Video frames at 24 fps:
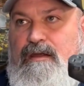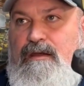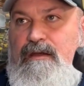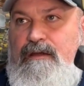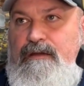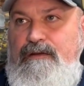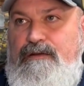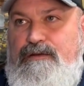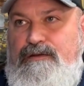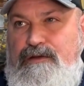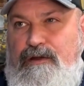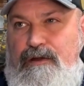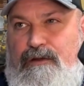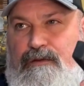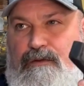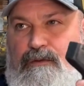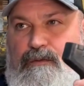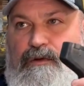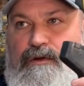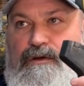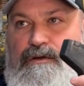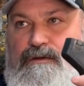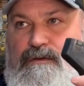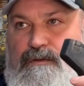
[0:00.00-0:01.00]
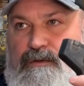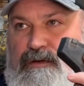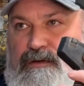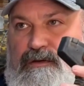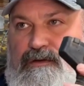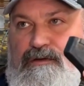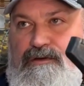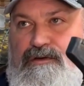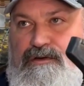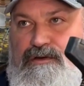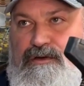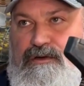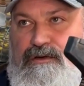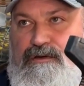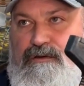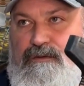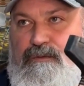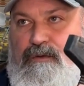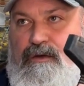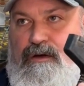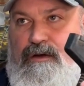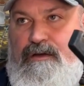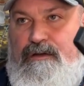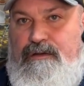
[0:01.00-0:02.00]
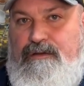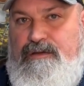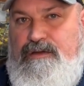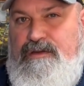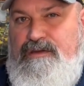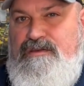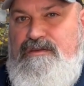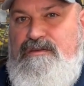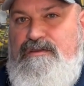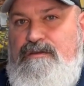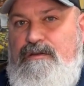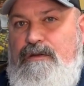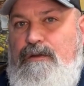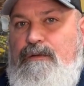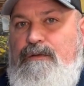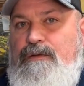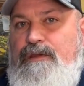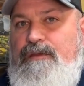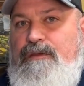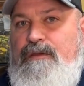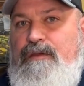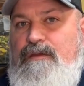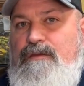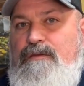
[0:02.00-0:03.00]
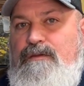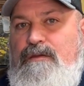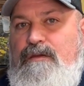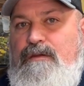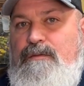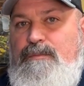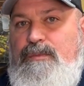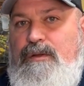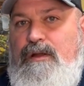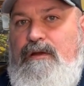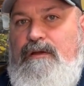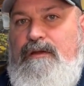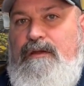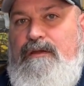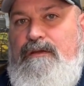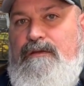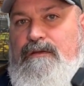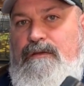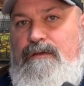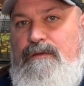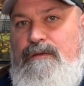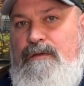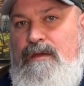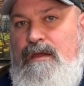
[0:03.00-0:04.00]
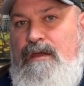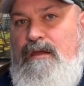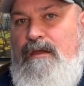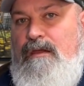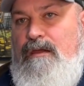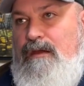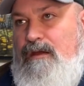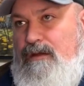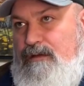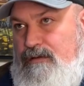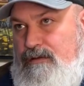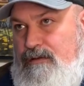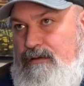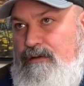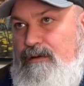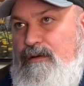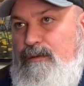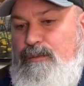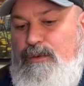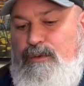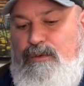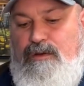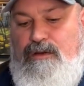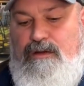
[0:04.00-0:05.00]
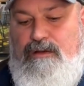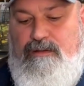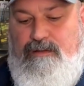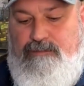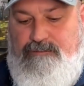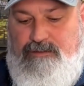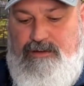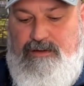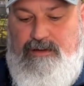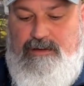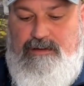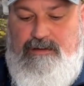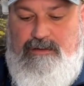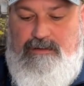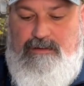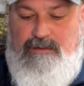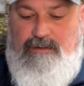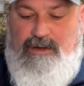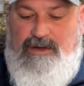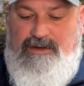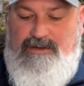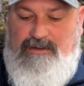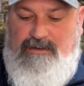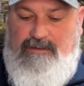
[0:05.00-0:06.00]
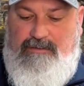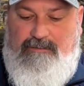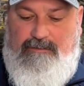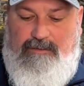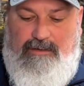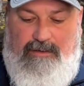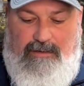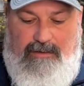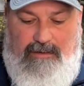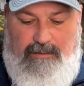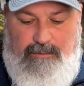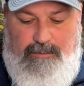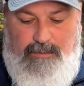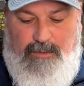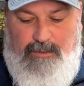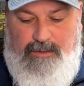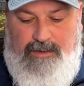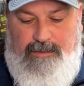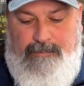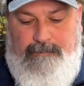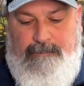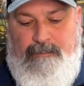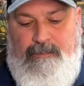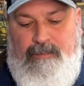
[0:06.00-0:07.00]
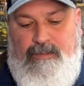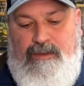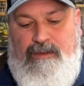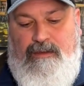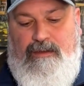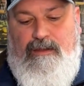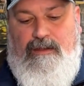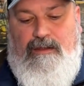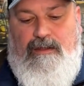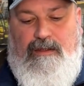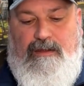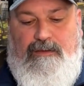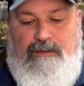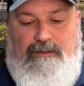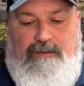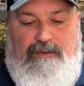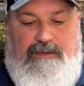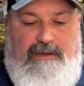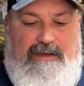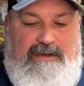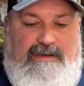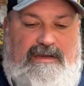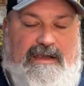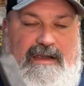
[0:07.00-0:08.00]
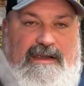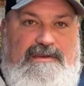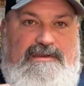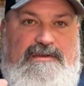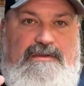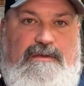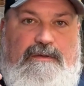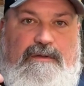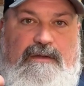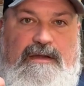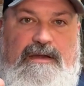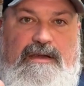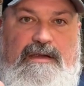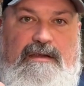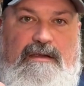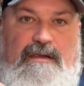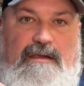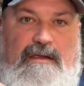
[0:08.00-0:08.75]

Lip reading: There's other ones where there's just 1. This is the only thing you can plug into. And to your point, very good question, very good point. This has 3.